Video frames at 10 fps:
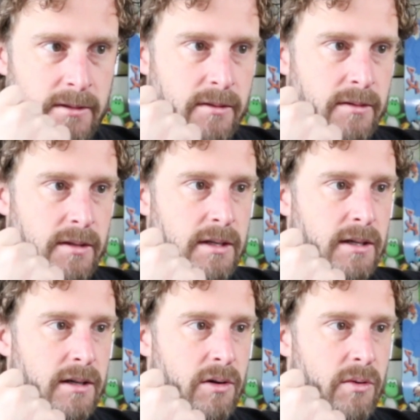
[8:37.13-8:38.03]

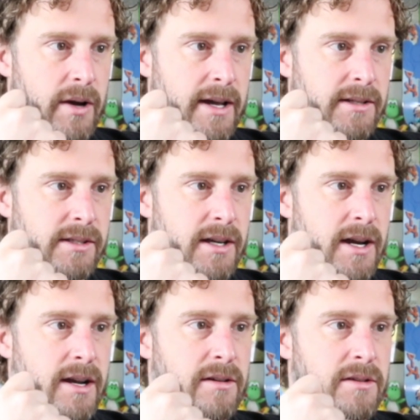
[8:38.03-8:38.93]
the
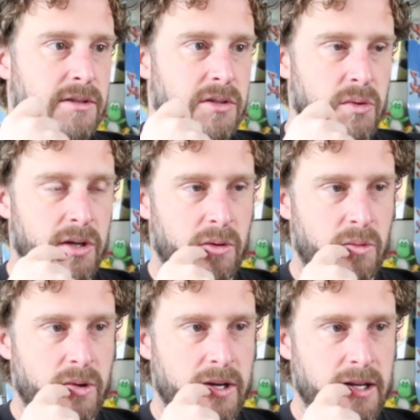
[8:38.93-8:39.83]
Quagsire is doing or
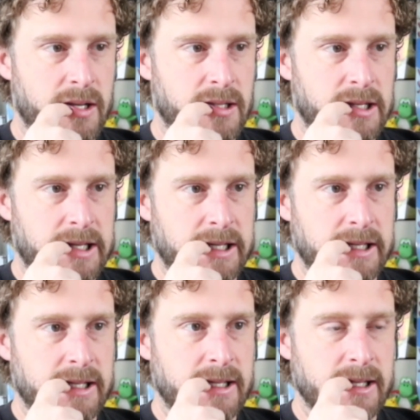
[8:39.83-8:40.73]
what it is
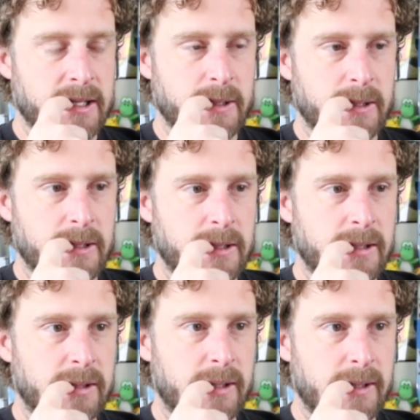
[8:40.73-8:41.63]
in.
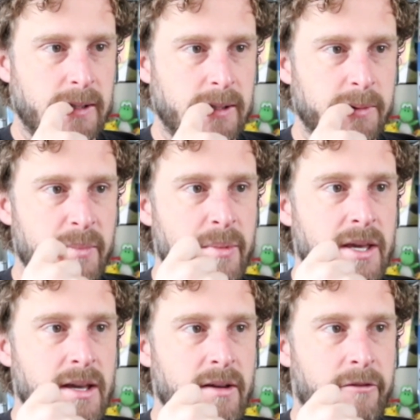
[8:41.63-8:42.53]

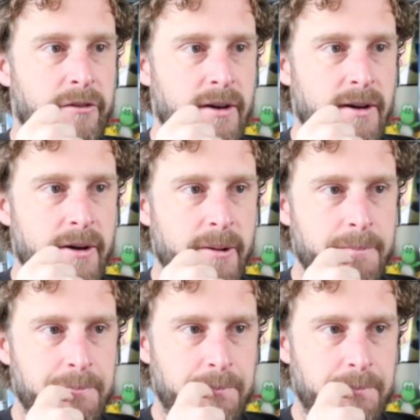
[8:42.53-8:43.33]
Maybe if oh,